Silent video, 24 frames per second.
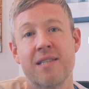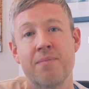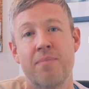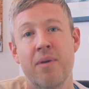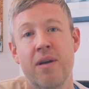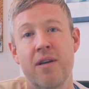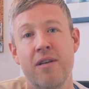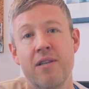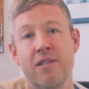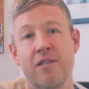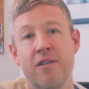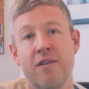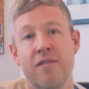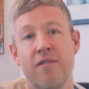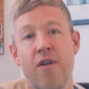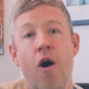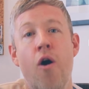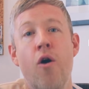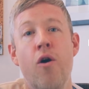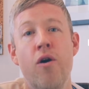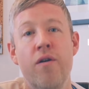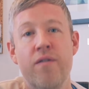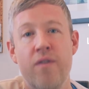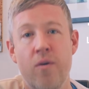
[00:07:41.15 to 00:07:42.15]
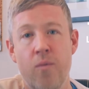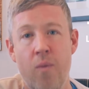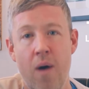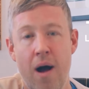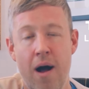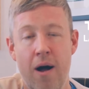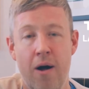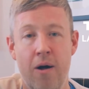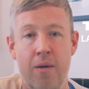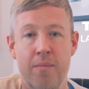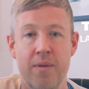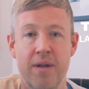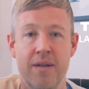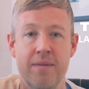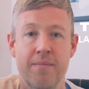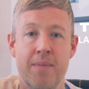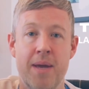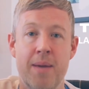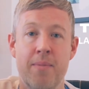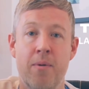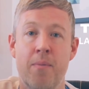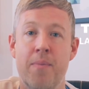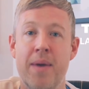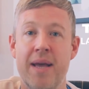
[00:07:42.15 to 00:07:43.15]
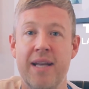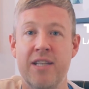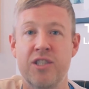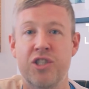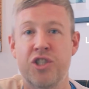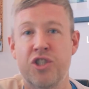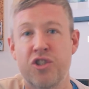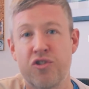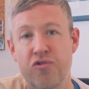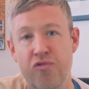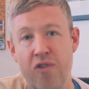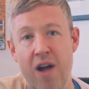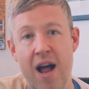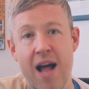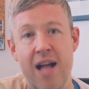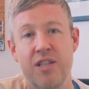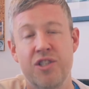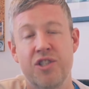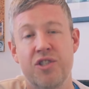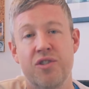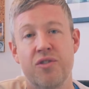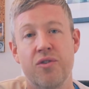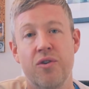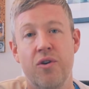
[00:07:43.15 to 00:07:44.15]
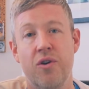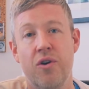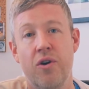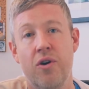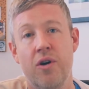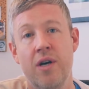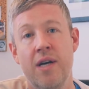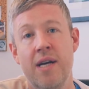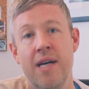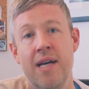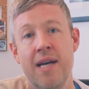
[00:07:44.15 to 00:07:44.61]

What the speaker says: because of overwhelm and people being stretched or